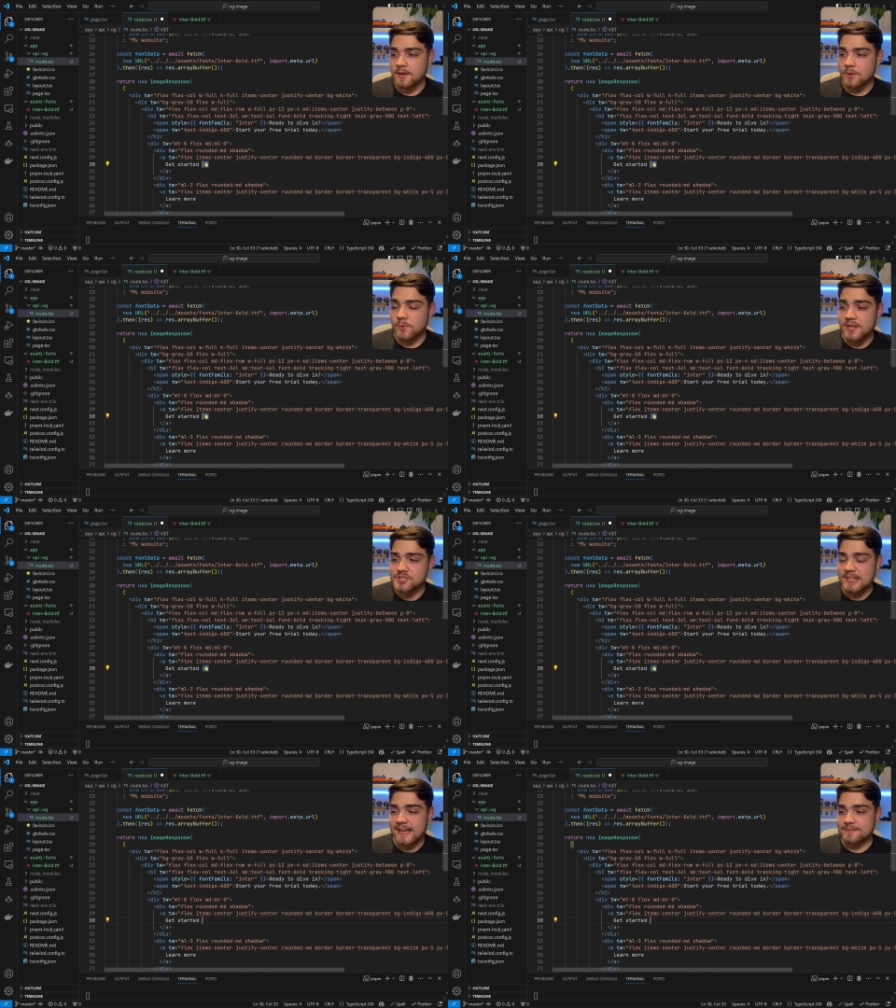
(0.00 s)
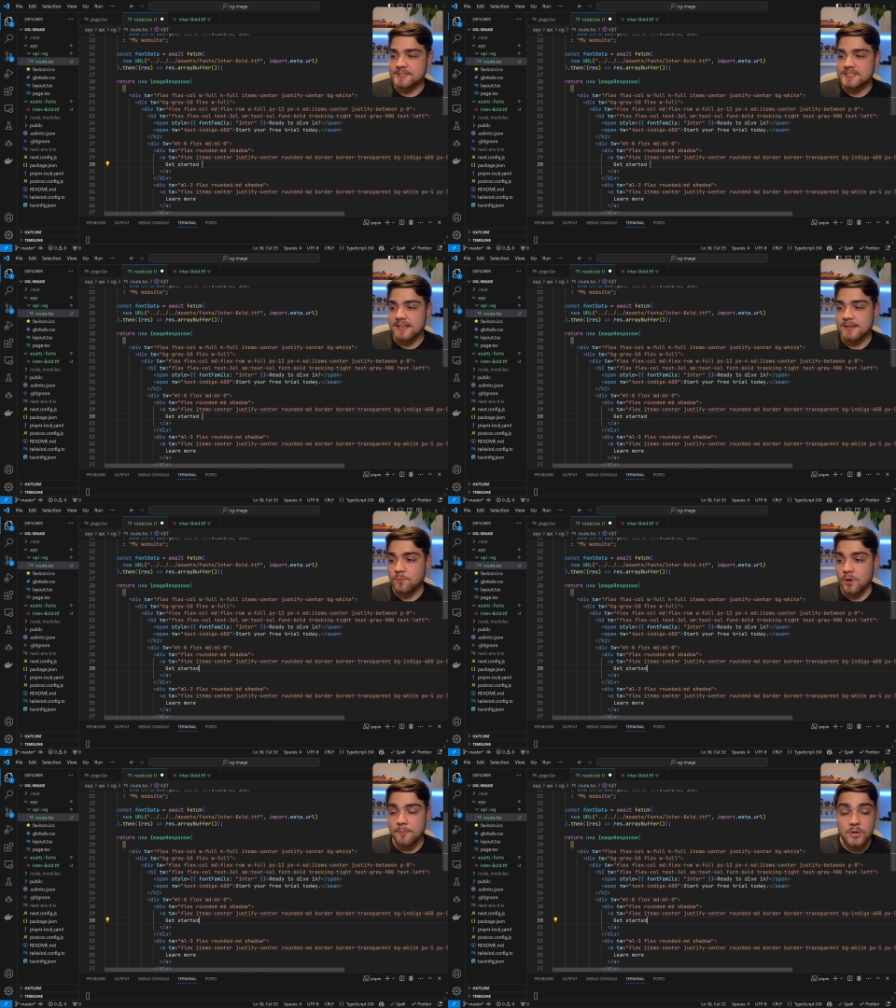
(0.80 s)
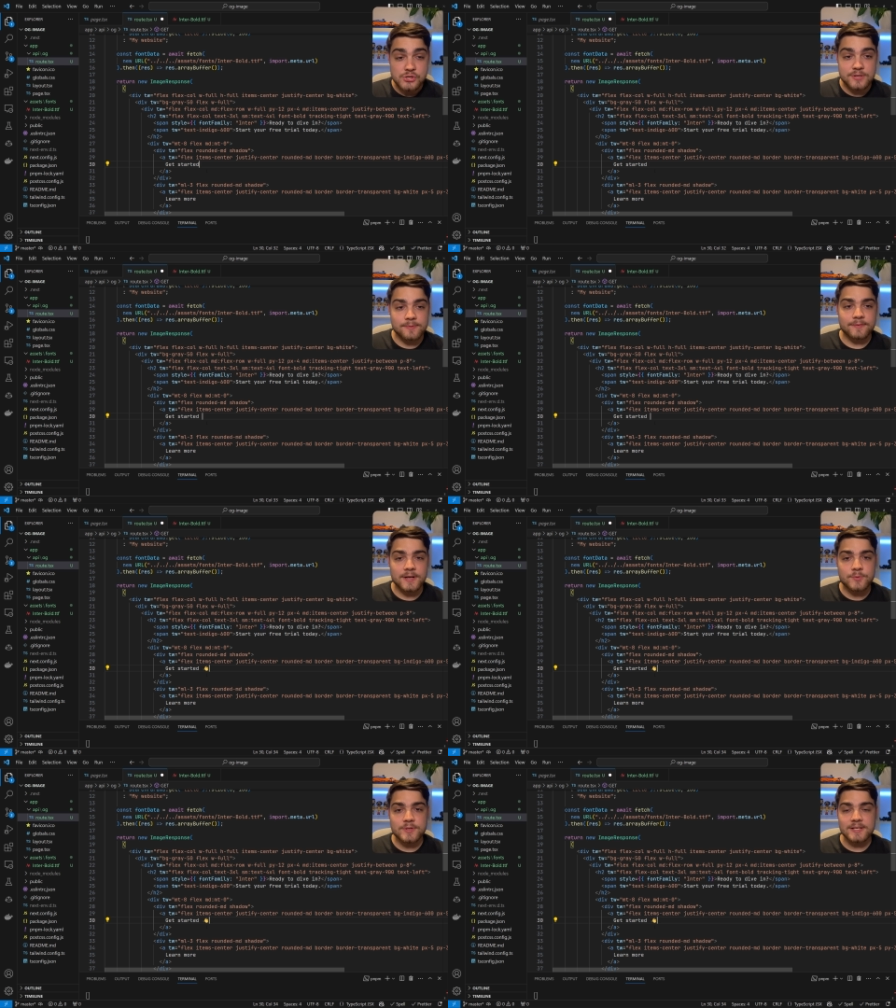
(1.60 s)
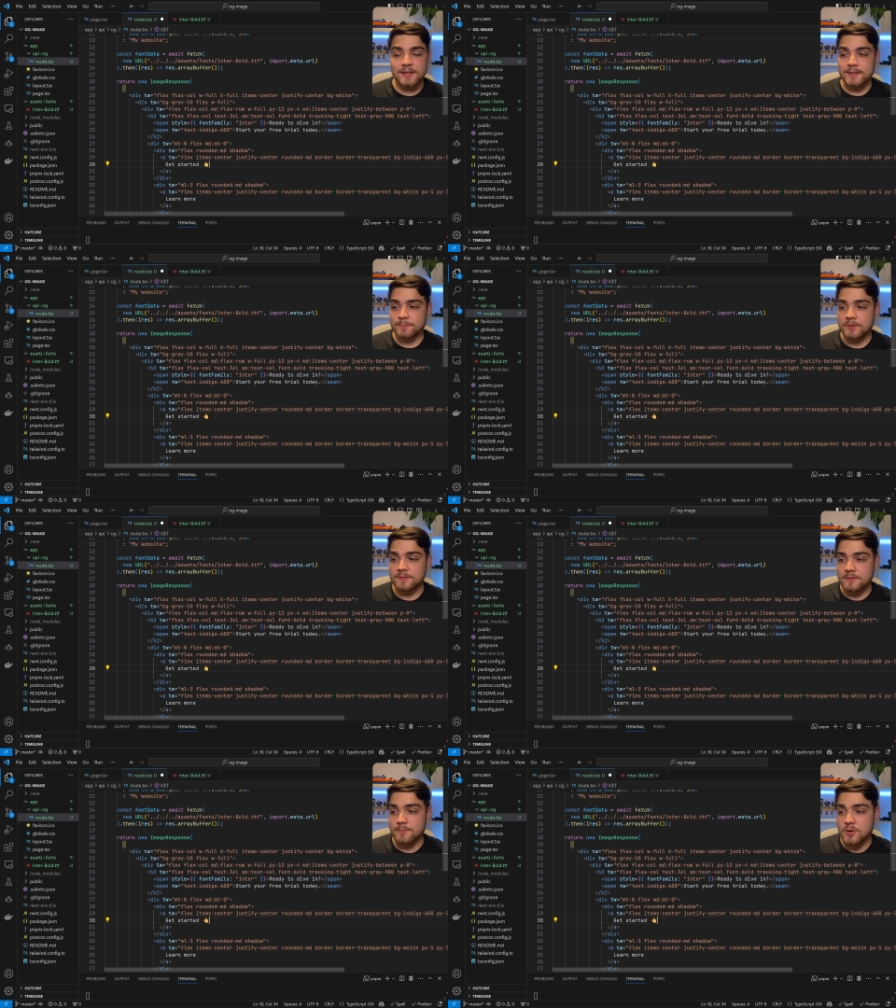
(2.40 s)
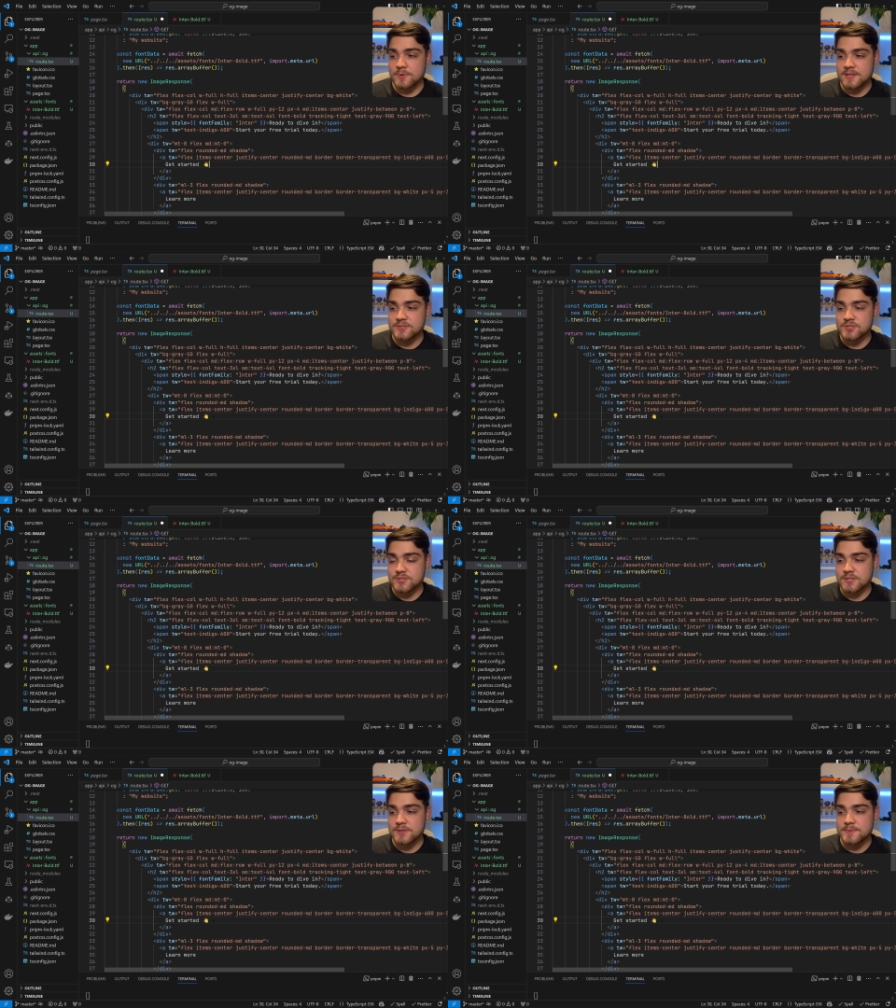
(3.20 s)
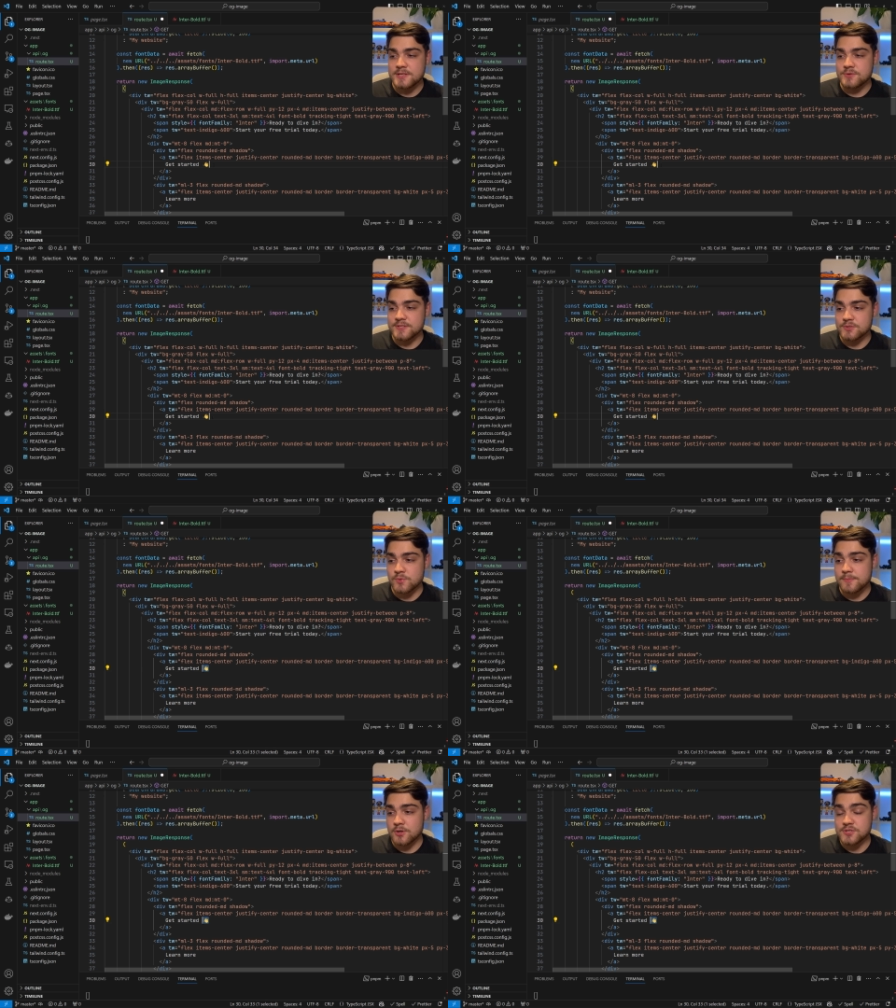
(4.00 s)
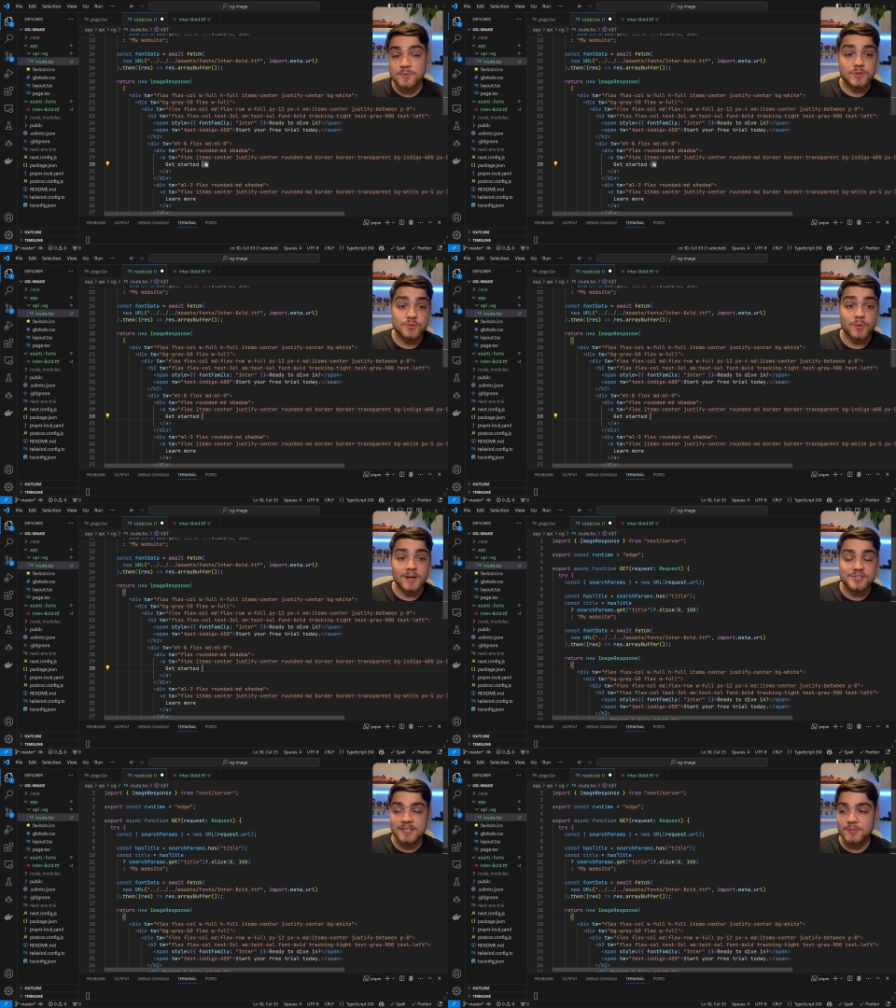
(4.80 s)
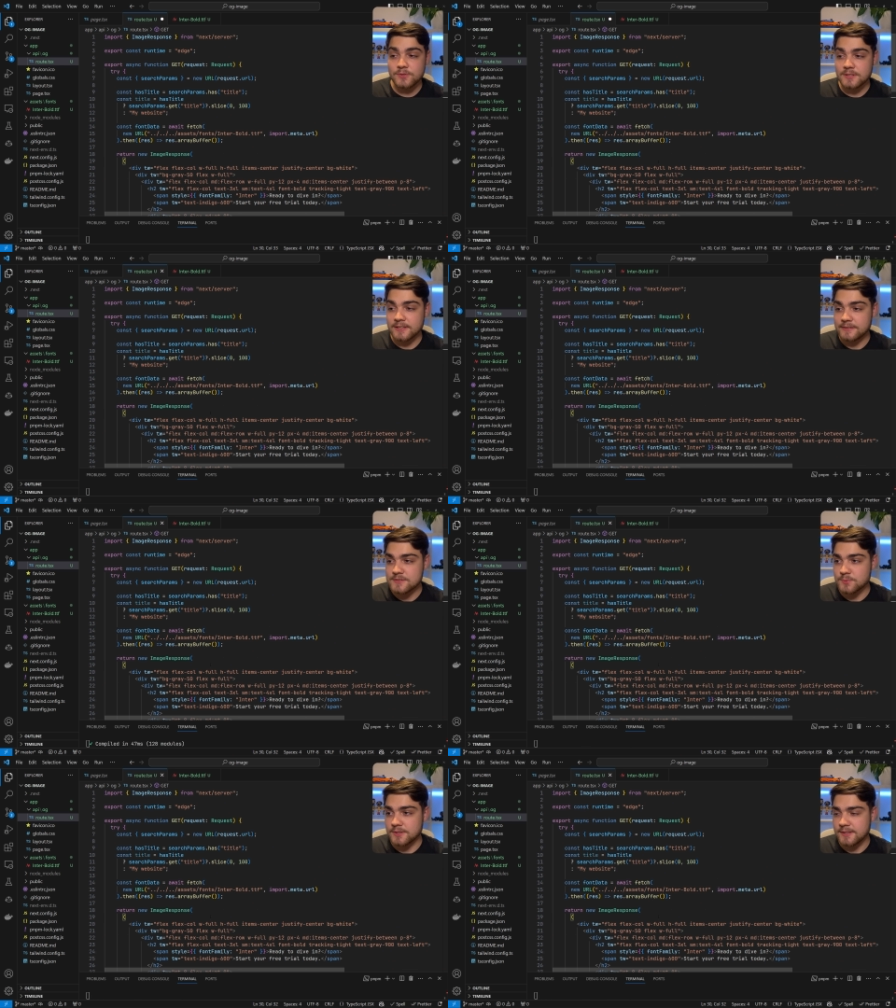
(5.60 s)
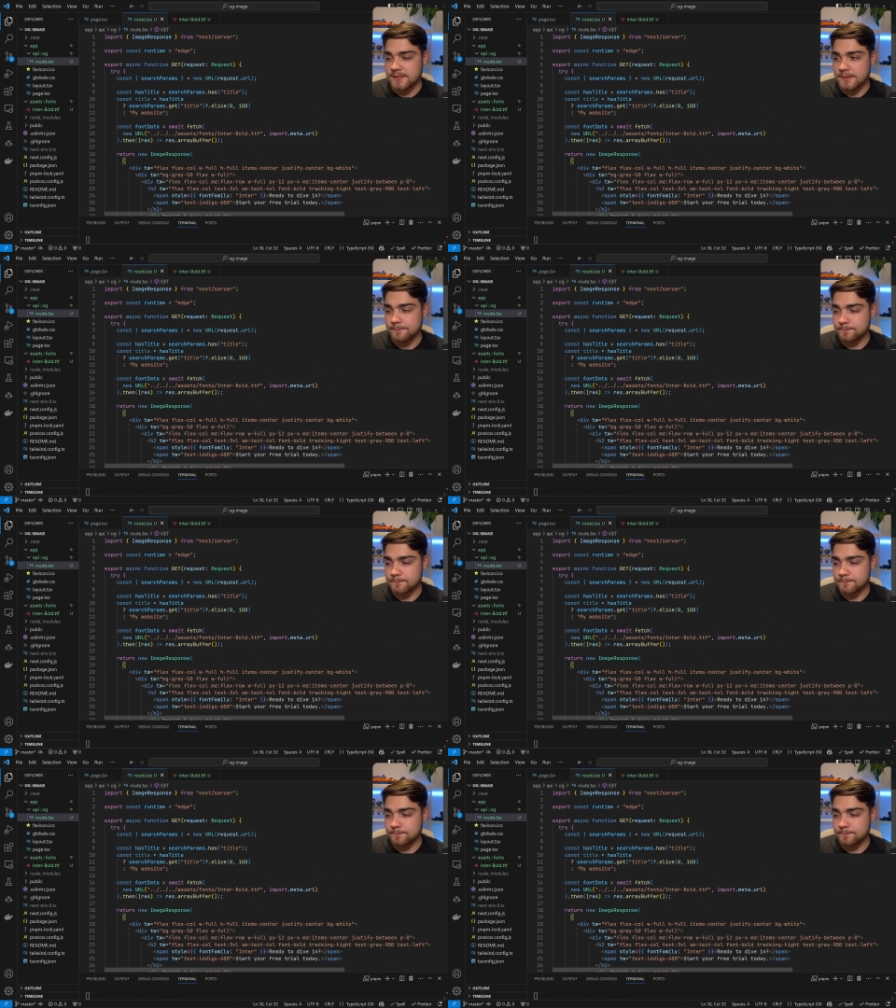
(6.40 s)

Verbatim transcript: we actually have to tell it what emoji provider we'd like because at the moment it's just going to be using Twemoji, which will actually look like this one here.